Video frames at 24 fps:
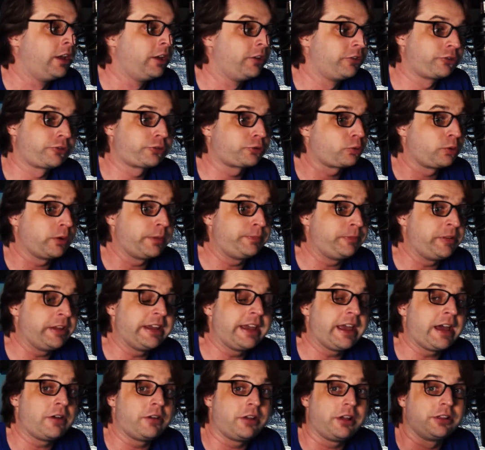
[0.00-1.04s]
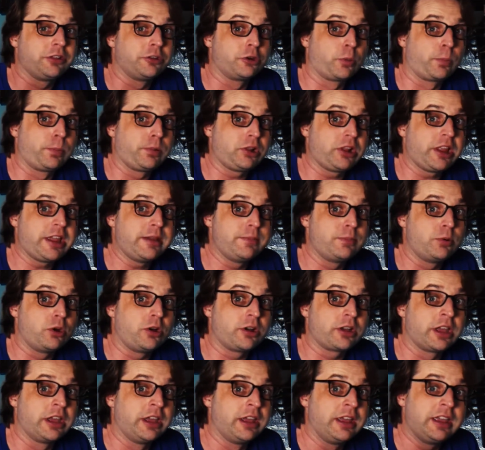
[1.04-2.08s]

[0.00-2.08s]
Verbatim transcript: scripting out a little playbook,